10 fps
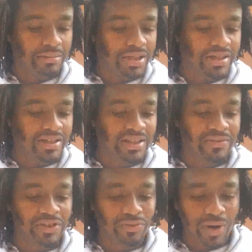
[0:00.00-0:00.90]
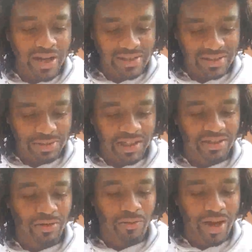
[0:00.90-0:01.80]
because of the
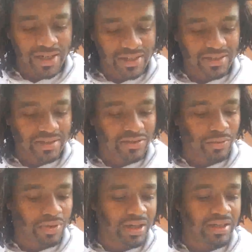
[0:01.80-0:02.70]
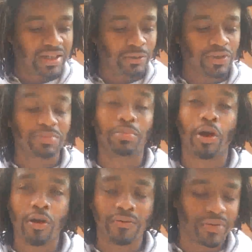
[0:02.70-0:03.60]
righteousness wherein he was
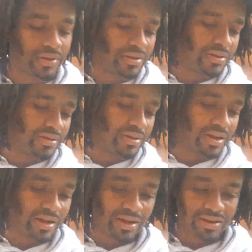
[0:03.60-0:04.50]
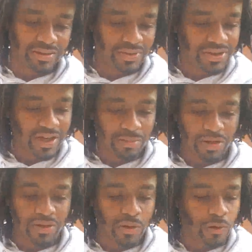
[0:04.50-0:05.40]
perfect. All right, so we talk
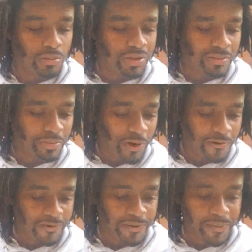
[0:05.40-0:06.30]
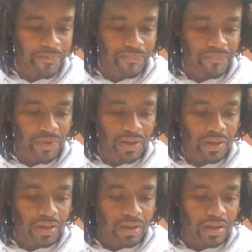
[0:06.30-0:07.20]
about Noah being perfect.
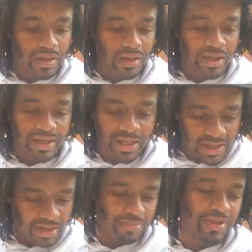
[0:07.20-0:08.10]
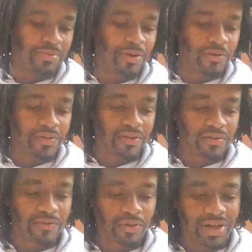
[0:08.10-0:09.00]
And Enoch being perfect,
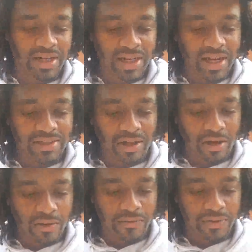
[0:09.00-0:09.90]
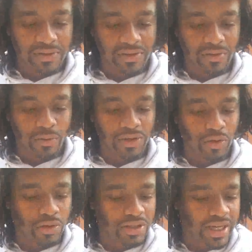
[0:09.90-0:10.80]
for Enoch's office was
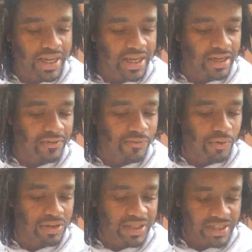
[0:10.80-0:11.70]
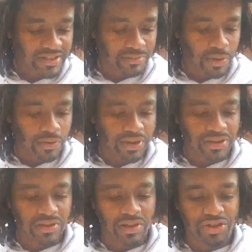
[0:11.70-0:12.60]
ordained for a
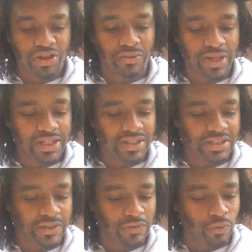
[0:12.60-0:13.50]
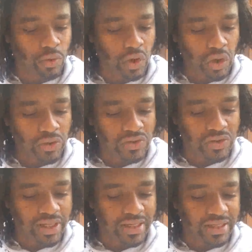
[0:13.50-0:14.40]
testimony to the generations of the world,
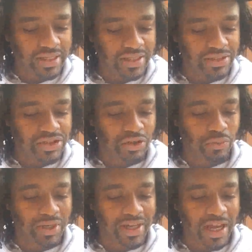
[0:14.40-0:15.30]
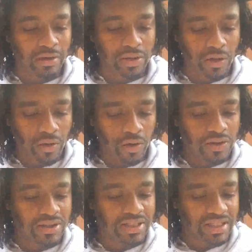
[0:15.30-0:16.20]
so that he should recount all
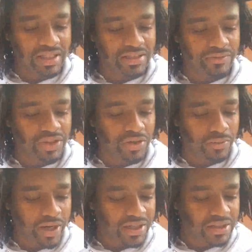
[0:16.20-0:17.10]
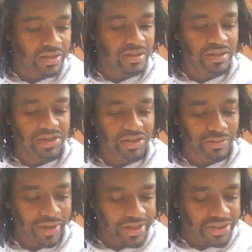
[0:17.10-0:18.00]
the deeds of generation unto
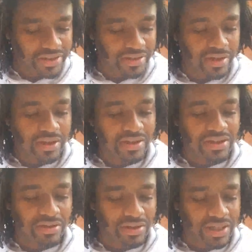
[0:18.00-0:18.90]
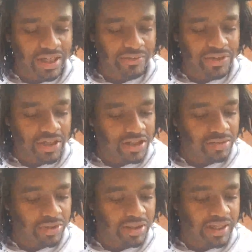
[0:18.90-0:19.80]
generation till the day of
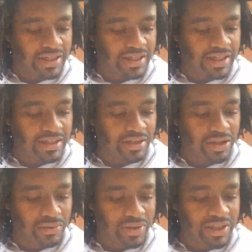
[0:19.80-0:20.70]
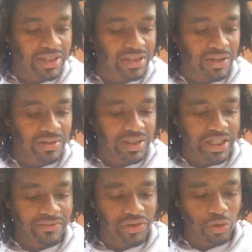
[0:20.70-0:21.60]
judgment. And in the 3 and
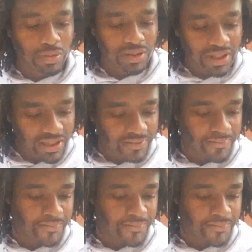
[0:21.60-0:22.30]
13th Jubilee,